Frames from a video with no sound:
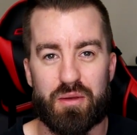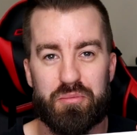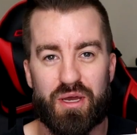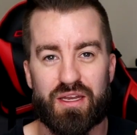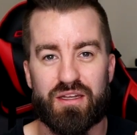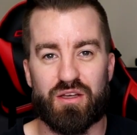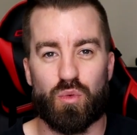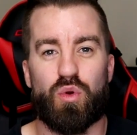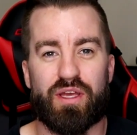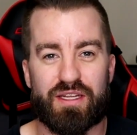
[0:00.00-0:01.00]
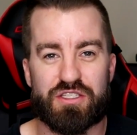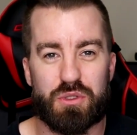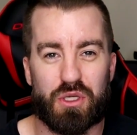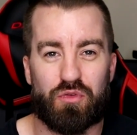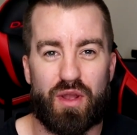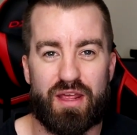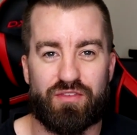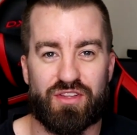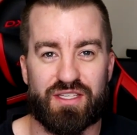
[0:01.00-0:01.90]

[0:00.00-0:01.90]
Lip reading: But we'll get into it right after